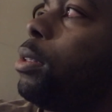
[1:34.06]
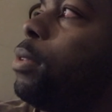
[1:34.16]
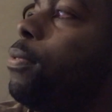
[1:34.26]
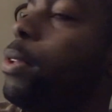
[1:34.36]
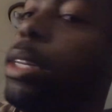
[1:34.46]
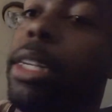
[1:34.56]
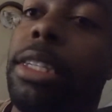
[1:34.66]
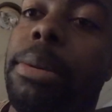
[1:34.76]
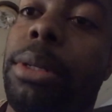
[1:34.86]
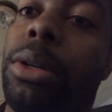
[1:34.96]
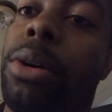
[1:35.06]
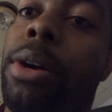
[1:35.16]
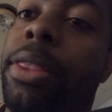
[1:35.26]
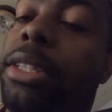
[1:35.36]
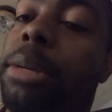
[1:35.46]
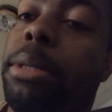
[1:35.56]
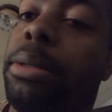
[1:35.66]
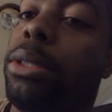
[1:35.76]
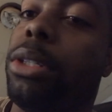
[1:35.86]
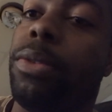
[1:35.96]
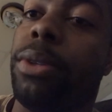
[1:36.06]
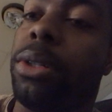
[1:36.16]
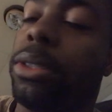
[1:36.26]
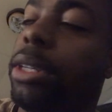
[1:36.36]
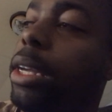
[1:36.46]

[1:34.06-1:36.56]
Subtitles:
for the NWO and the WWE Universe.